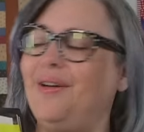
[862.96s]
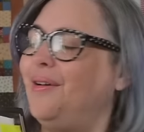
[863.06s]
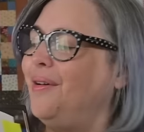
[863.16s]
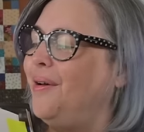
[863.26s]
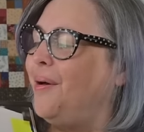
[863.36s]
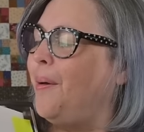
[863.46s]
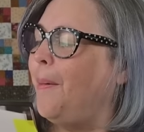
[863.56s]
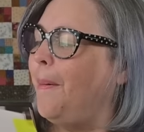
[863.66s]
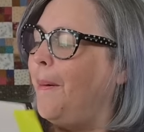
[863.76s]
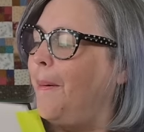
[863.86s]

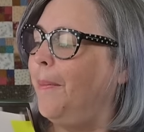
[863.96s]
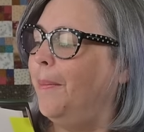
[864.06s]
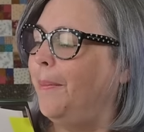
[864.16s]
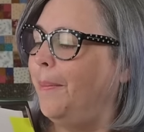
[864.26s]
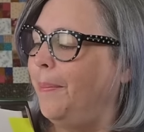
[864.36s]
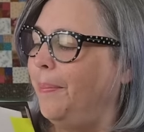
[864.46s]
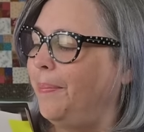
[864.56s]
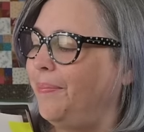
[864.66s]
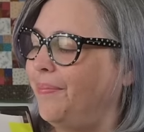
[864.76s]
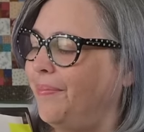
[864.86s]

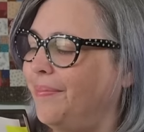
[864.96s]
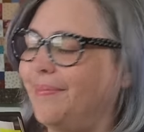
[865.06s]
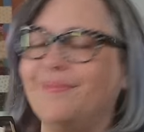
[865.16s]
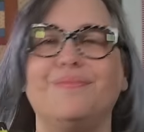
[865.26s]
Nothing is said.